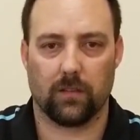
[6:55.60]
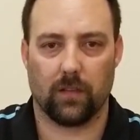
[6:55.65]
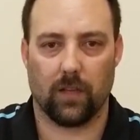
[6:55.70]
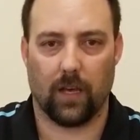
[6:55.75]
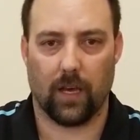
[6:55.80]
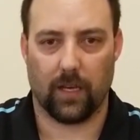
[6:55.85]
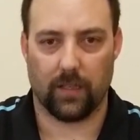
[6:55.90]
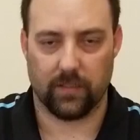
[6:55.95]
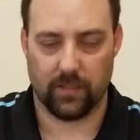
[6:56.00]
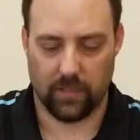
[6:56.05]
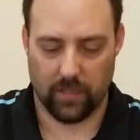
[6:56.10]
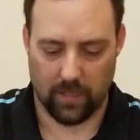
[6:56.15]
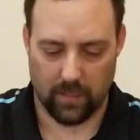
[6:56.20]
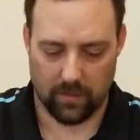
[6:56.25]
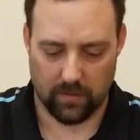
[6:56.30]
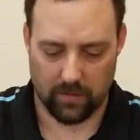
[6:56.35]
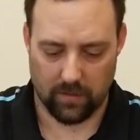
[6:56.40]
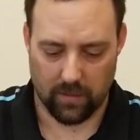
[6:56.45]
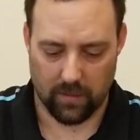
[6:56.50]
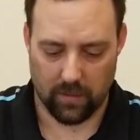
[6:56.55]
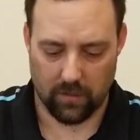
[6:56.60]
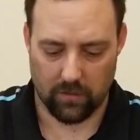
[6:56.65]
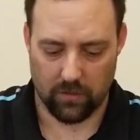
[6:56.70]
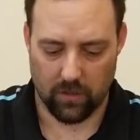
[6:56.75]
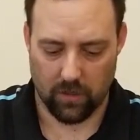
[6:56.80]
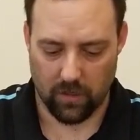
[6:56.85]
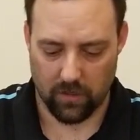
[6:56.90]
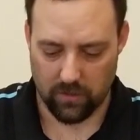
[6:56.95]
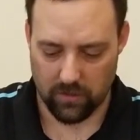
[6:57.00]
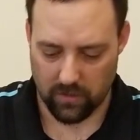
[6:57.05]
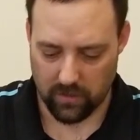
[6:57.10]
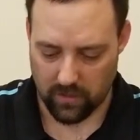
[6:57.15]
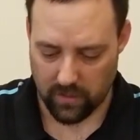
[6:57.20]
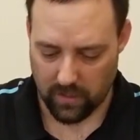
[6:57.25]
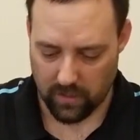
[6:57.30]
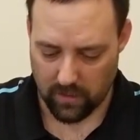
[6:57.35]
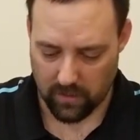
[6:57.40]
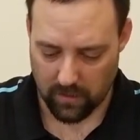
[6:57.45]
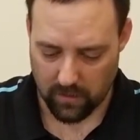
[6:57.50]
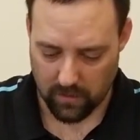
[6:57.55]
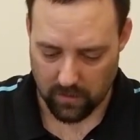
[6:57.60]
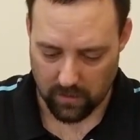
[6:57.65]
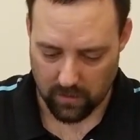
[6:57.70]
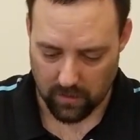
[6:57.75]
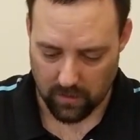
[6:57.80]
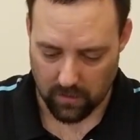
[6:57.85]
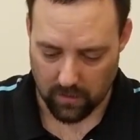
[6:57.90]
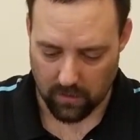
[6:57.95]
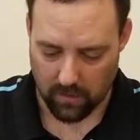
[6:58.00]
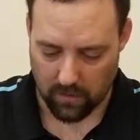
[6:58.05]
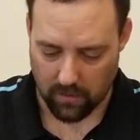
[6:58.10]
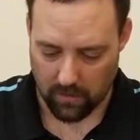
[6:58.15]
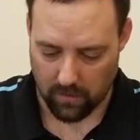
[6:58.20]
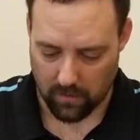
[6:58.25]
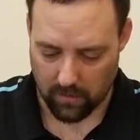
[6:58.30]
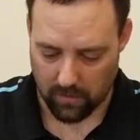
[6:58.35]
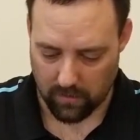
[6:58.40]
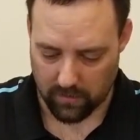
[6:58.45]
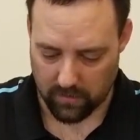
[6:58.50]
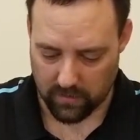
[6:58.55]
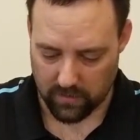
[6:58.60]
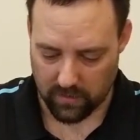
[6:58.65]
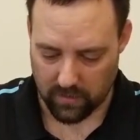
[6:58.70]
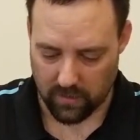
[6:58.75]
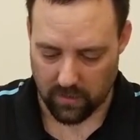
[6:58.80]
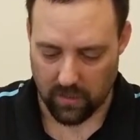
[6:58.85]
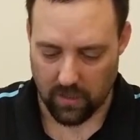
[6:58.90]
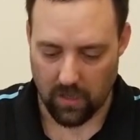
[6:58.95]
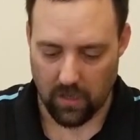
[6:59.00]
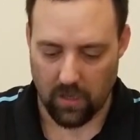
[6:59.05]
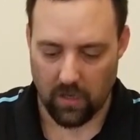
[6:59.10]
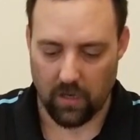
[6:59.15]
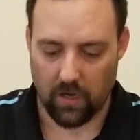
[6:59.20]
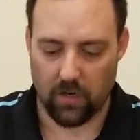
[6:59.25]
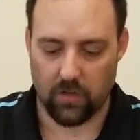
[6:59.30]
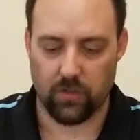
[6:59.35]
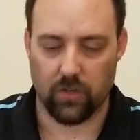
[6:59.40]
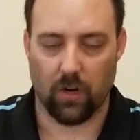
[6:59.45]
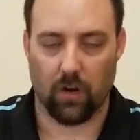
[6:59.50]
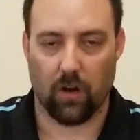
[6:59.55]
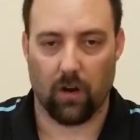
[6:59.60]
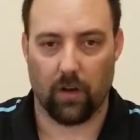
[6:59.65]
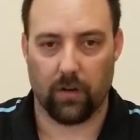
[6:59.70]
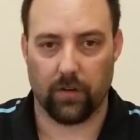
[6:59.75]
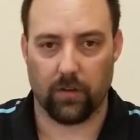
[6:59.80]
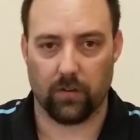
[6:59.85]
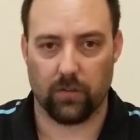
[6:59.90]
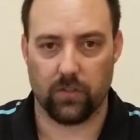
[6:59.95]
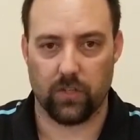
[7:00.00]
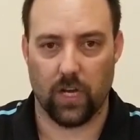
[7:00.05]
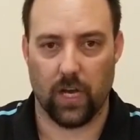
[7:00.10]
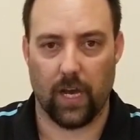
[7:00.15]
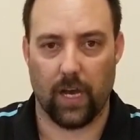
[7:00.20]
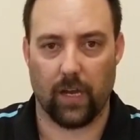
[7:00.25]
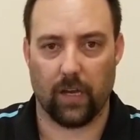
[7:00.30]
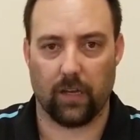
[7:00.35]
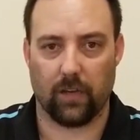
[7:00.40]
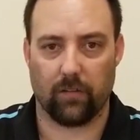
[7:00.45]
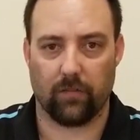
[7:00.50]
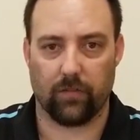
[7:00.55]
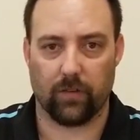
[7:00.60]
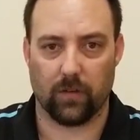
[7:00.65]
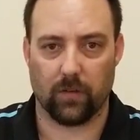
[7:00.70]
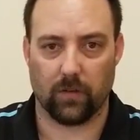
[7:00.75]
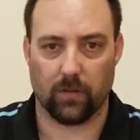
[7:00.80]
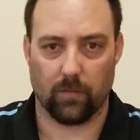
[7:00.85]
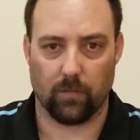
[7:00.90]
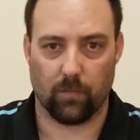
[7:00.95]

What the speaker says: headset charger there. Let's see. Here's your audio jack if you're